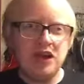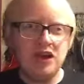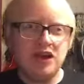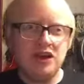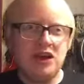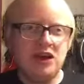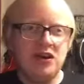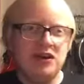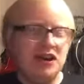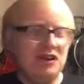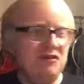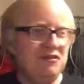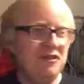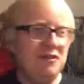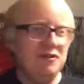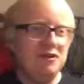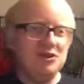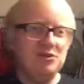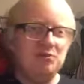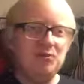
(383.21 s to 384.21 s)
You know, if
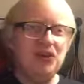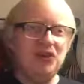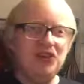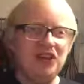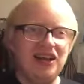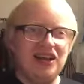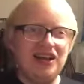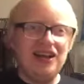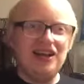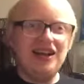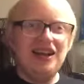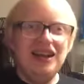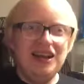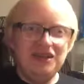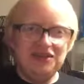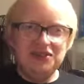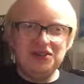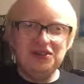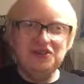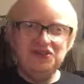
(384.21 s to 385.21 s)
you were to put like,
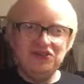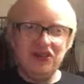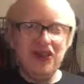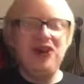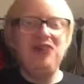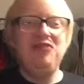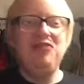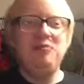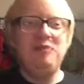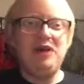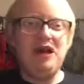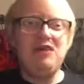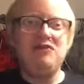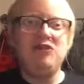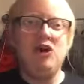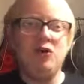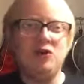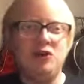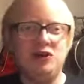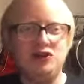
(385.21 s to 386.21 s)
to fry up a bit
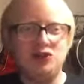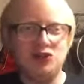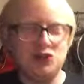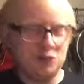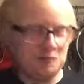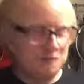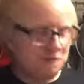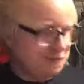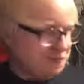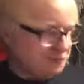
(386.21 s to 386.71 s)
of orange,